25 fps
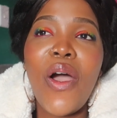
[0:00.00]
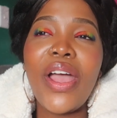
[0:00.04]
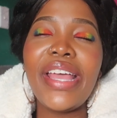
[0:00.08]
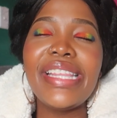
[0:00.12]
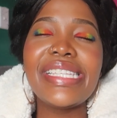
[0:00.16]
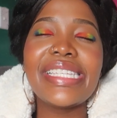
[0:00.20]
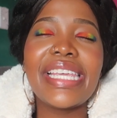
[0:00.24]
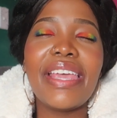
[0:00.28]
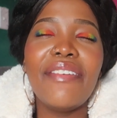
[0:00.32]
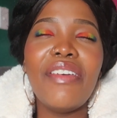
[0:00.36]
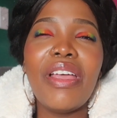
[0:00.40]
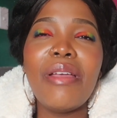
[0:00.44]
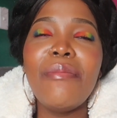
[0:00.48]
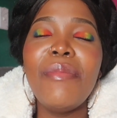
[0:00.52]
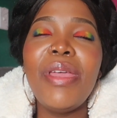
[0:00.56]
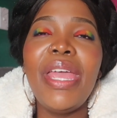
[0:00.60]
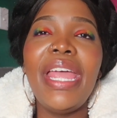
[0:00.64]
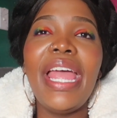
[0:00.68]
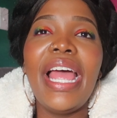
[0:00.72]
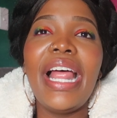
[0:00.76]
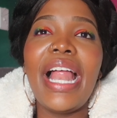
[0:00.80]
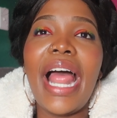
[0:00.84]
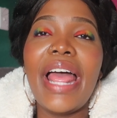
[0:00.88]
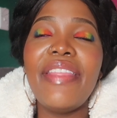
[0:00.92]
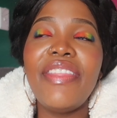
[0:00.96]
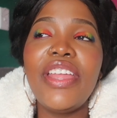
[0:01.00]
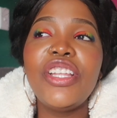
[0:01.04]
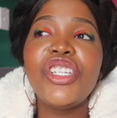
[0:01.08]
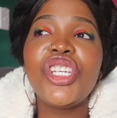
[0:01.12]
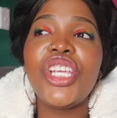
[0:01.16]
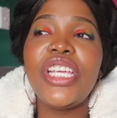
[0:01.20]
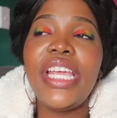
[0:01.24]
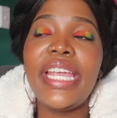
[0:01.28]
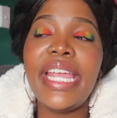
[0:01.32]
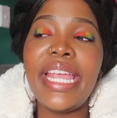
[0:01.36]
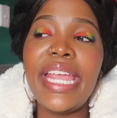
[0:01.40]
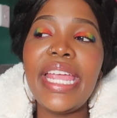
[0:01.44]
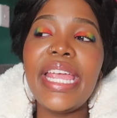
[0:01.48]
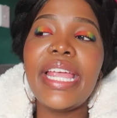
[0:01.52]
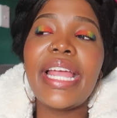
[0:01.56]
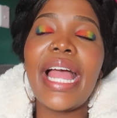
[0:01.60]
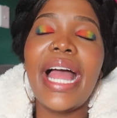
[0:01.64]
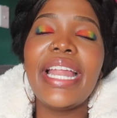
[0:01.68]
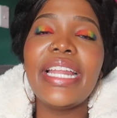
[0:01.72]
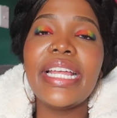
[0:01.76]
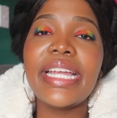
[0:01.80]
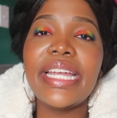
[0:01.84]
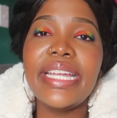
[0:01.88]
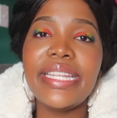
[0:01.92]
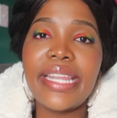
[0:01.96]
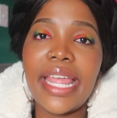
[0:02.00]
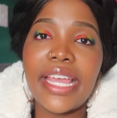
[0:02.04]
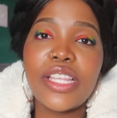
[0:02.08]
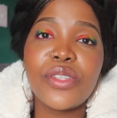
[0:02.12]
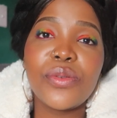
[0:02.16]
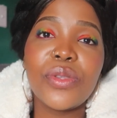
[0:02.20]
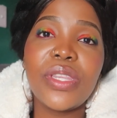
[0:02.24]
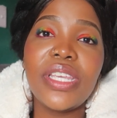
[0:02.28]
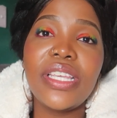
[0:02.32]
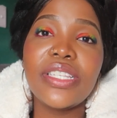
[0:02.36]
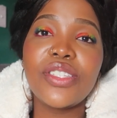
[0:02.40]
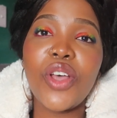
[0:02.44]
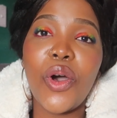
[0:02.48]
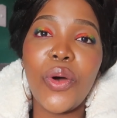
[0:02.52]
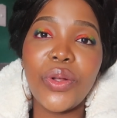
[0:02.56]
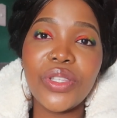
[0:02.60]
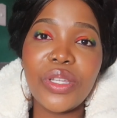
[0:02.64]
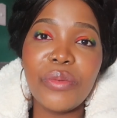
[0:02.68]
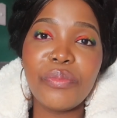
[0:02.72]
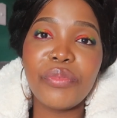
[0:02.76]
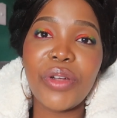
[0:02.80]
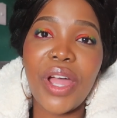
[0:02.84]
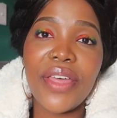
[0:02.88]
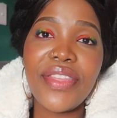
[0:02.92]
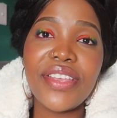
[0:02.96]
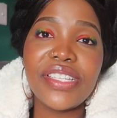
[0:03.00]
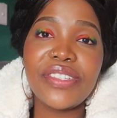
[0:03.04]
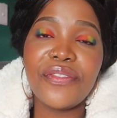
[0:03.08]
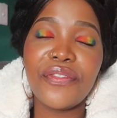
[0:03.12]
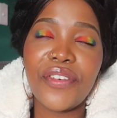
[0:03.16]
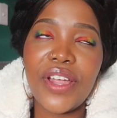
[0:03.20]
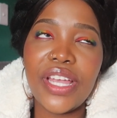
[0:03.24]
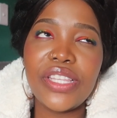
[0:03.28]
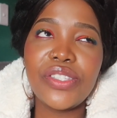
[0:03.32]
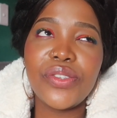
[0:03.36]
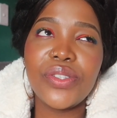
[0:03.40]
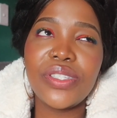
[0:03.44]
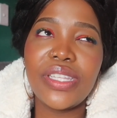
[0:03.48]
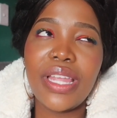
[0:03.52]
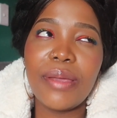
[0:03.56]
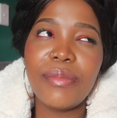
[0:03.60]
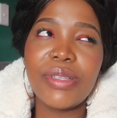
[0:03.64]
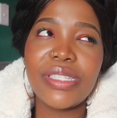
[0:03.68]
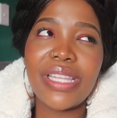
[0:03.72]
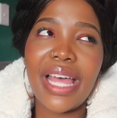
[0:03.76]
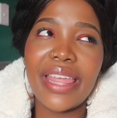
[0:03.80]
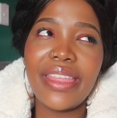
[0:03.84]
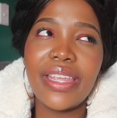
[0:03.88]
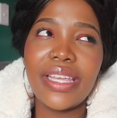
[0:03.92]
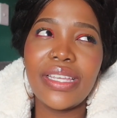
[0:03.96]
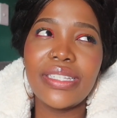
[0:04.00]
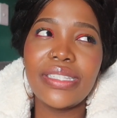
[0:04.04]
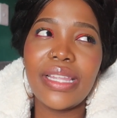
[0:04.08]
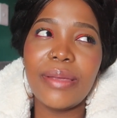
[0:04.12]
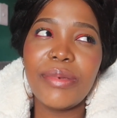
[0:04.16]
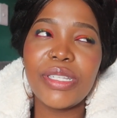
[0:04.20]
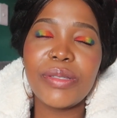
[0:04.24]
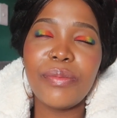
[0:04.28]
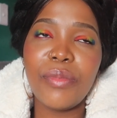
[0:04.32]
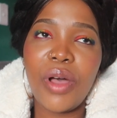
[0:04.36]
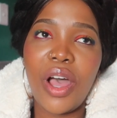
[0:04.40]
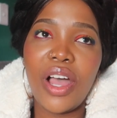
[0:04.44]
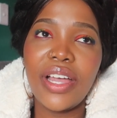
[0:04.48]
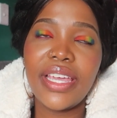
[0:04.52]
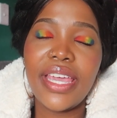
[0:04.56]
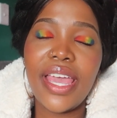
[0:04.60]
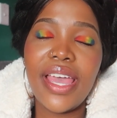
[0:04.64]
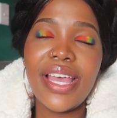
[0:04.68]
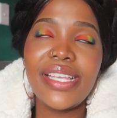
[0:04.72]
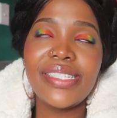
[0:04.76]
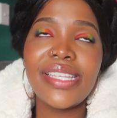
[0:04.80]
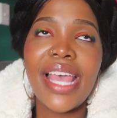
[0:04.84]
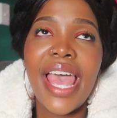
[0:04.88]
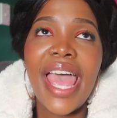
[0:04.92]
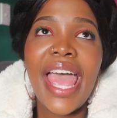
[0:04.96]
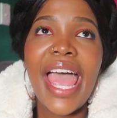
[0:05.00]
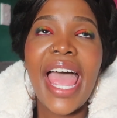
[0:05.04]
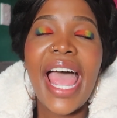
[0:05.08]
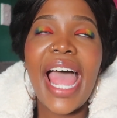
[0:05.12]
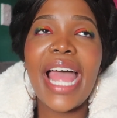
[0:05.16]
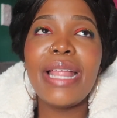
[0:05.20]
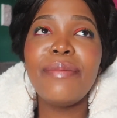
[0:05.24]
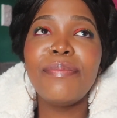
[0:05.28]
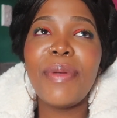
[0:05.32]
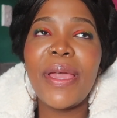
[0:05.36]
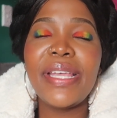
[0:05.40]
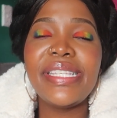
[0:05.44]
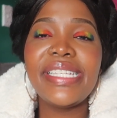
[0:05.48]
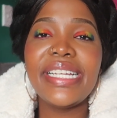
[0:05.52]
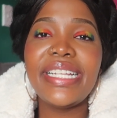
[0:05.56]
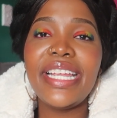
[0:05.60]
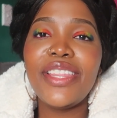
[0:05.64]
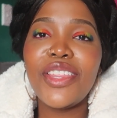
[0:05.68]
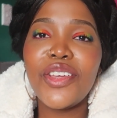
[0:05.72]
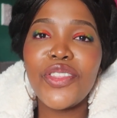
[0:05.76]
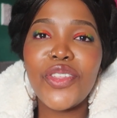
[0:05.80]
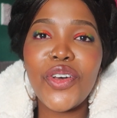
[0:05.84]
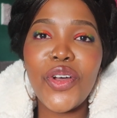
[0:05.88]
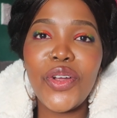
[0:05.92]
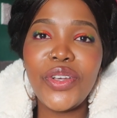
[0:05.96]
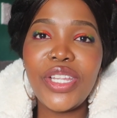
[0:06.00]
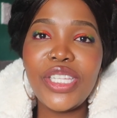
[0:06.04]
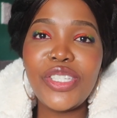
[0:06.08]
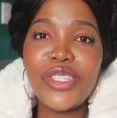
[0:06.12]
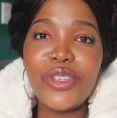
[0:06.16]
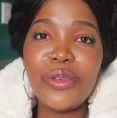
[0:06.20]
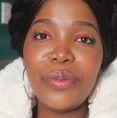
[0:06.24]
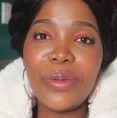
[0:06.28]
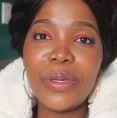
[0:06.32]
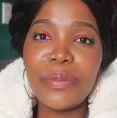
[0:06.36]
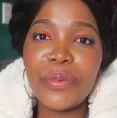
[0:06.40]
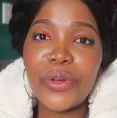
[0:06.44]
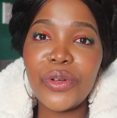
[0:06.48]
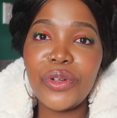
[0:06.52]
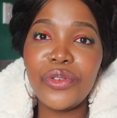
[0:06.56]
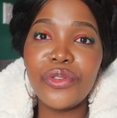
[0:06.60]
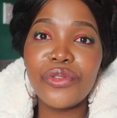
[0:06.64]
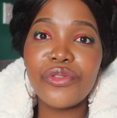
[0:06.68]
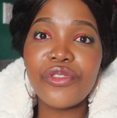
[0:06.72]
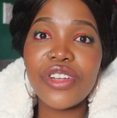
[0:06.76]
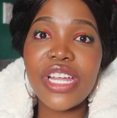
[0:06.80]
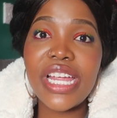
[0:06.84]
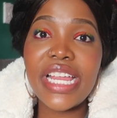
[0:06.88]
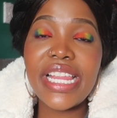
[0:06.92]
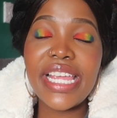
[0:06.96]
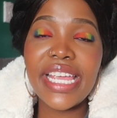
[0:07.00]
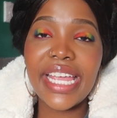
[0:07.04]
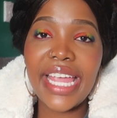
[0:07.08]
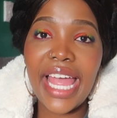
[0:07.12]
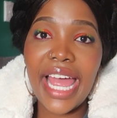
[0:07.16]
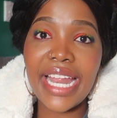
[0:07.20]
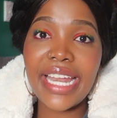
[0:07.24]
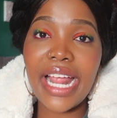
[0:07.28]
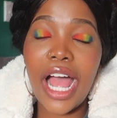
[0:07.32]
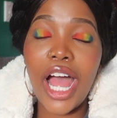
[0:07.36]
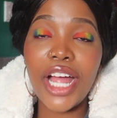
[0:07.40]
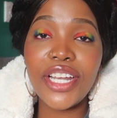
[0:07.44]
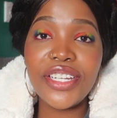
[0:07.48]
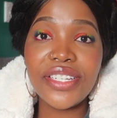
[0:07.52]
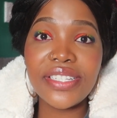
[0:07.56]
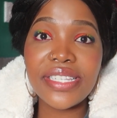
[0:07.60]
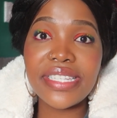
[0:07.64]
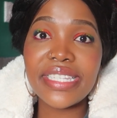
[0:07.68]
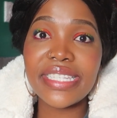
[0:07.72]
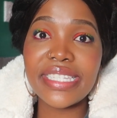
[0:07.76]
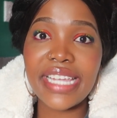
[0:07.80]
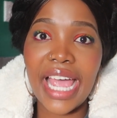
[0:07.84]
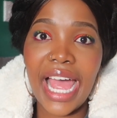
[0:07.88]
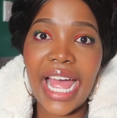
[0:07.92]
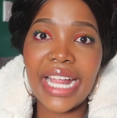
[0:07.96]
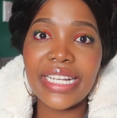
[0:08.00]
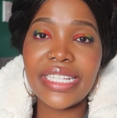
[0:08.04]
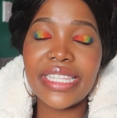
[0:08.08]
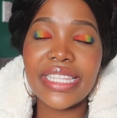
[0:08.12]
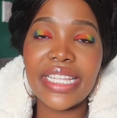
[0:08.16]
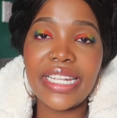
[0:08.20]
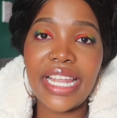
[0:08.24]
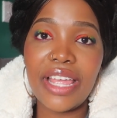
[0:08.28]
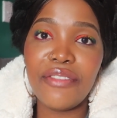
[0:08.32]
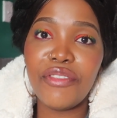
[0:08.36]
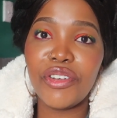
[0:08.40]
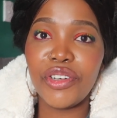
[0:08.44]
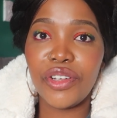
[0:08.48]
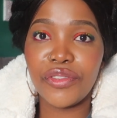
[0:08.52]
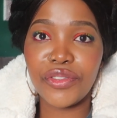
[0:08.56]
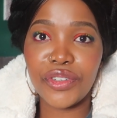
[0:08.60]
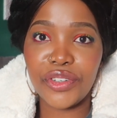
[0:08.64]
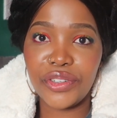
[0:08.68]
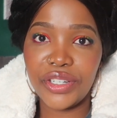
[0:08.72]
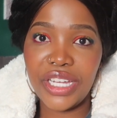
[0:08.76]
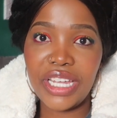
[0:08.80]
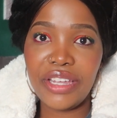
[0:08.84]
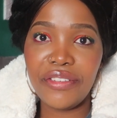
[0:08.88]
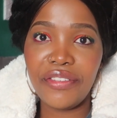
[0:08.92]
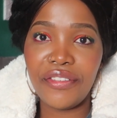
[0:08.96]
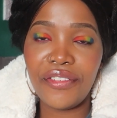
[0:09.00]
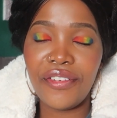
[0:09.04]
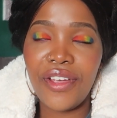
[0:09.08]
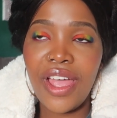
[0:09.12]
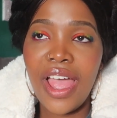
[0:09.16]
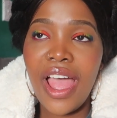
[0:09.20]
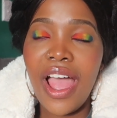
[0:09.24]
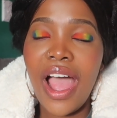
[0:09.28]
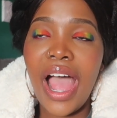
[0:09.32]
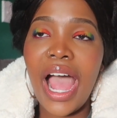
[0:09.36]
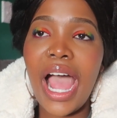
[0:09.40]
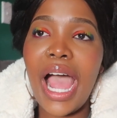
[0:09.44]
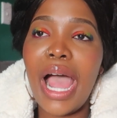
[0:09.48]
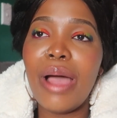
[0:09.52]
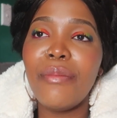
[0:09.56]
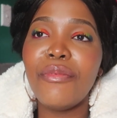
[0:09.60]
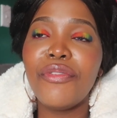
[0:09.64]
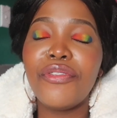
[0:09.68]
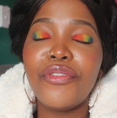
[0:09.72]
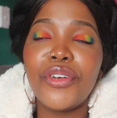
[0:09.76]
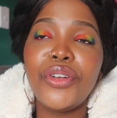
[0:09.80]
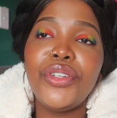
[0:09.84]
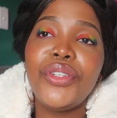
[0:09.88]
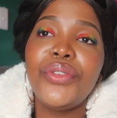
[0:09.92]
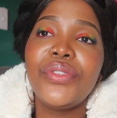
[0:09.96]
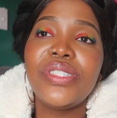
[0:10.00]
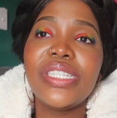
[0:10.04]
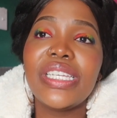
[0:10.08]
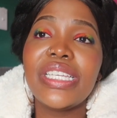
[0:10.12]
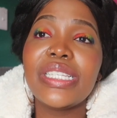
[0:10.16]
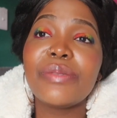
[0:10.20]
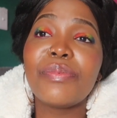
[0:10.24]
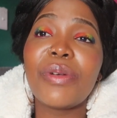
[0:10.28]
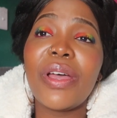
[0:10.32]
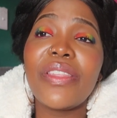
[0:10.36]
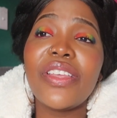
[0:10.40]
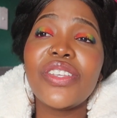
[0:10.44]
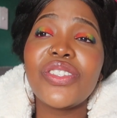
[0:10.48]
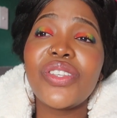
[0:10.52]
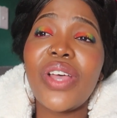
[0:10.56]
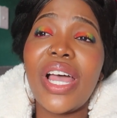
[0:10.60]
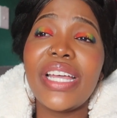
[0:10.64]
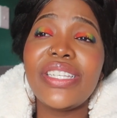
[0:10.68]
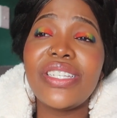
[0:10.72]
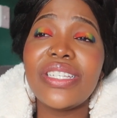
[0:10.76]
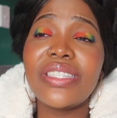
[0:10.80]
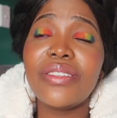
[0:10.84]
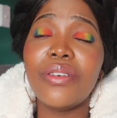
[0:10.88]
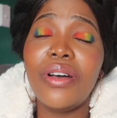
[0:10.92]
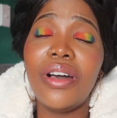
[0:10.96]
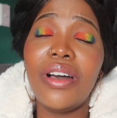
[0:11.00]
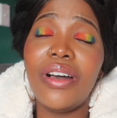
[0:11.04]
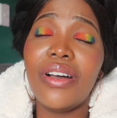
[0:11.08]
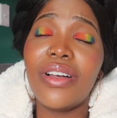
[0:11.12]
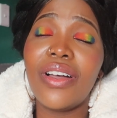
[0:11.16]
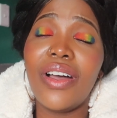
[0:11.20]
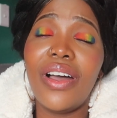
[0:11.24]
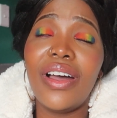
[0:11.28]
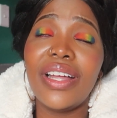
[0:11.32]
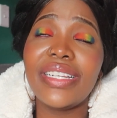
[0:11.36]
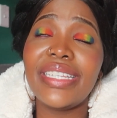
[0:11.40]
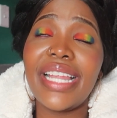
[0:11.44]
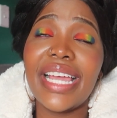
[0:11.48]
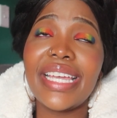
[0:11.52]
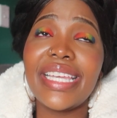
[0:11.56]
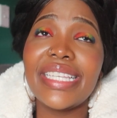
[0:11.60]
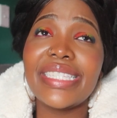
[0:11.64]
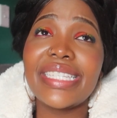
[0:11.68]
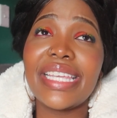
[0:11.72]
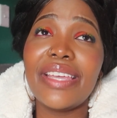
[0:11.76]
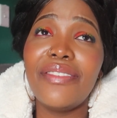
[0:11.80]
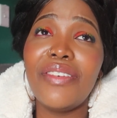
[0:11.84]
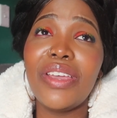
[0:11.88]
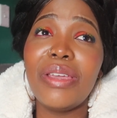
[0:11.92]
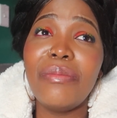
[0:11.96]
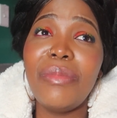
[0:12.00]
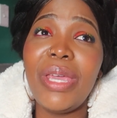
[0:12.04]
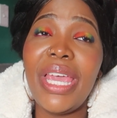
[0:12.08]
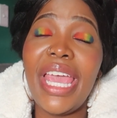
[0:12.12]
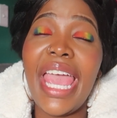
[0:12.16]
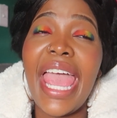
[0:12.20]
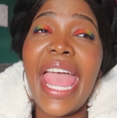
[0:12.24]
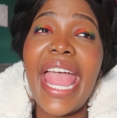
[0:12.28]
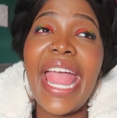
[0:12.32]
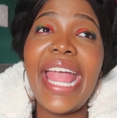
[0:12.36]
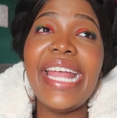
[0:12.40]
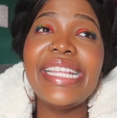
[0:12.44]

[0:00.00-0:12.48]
It's giving me, and then he kind of connects with his older brother's friends, whose name is, I think his name is Marcus, and basically they're the only two people who really can understand the level of grief for losing his brother. So I just, oh god, like it's giving me